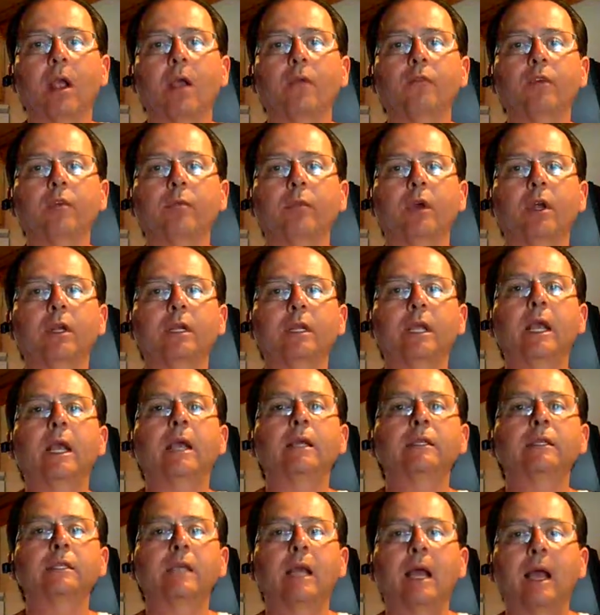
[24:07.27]
Everybody
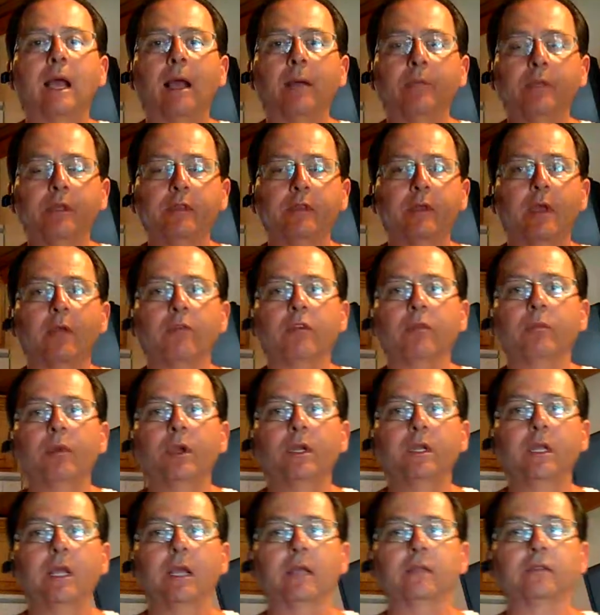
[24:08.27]
has hobbies.
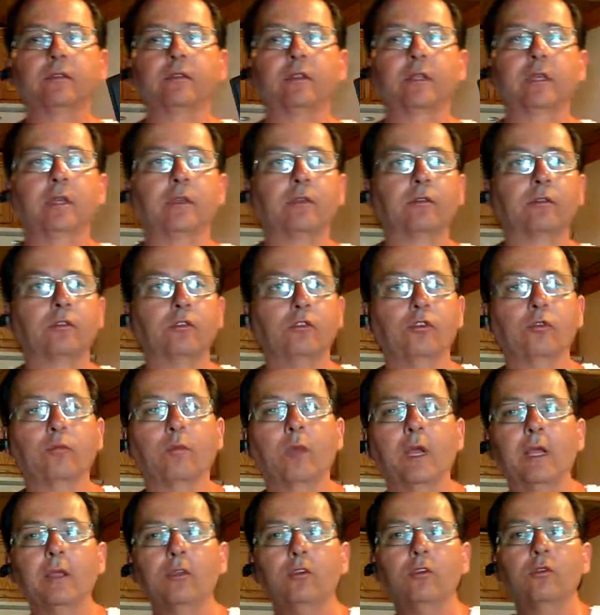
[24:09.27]
Everybody has things. You
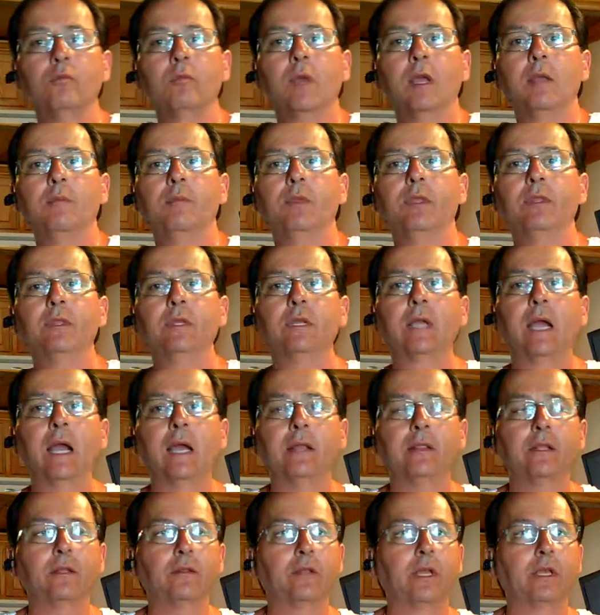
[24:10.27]
might be the
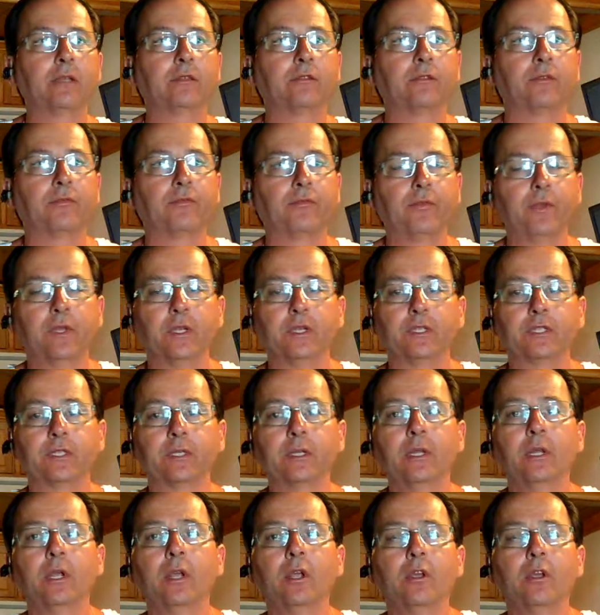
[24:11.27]
guy that likes to fish.